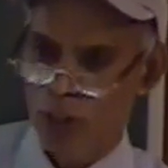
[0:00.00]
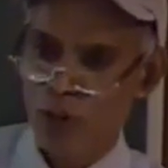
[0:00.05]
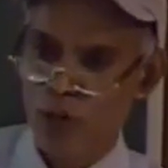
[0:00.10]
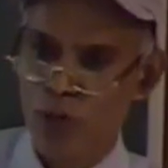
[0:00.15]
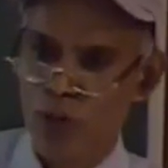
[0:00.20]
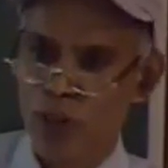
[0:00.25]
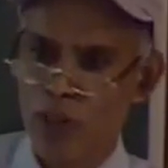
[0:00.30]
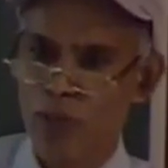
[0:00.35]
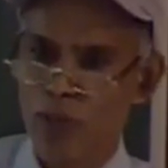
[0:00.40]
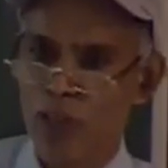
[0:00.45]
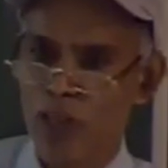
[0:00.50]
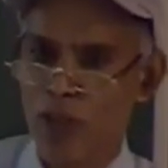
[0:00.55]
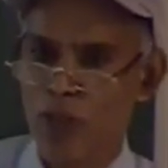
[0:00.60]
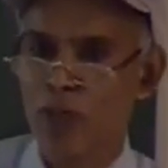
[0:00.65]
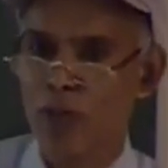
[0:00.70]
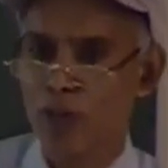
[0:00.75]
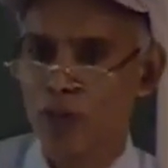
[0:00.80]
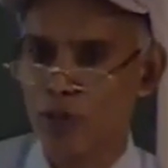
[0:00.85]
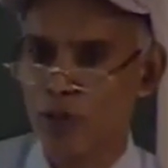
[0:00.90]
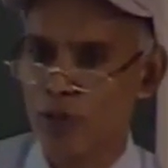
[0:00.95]
to what we have
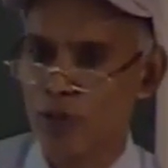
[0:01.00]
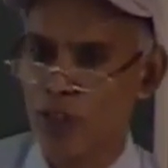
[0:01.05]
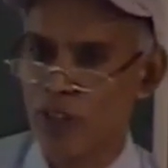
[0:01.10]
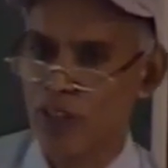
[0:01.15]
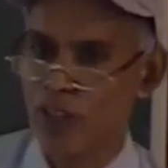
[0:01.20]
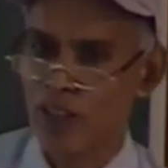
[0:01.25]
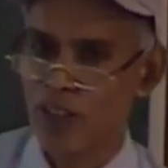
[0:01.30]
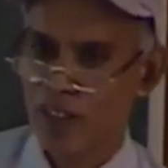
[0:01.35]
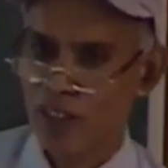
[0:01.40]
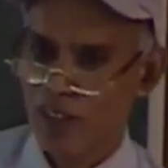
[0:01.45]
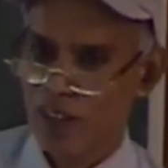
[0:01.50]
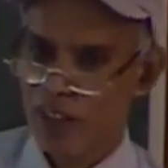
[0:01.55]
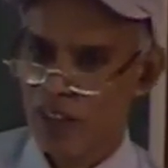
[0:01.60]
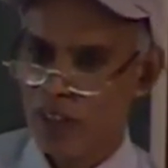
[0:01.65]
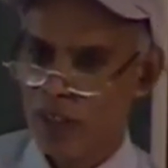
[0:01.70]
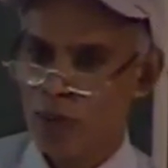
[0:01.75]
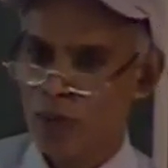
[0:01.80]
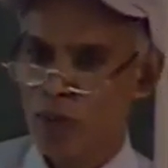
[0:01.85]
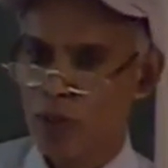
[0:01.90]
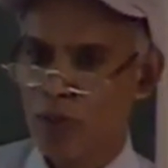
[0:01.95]
for 2D in
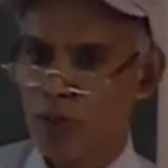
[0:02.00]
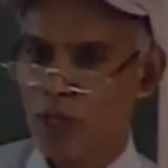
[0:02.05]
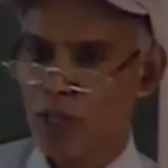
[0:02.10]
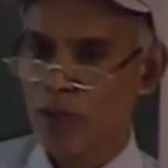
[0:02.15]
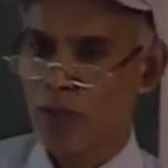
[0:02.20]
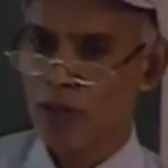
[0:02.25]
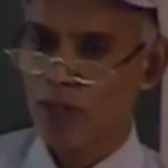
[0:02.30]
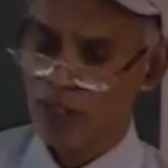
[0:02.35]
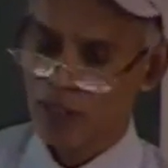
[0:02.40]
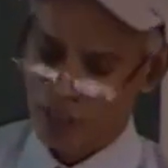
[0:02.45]
terms of aspect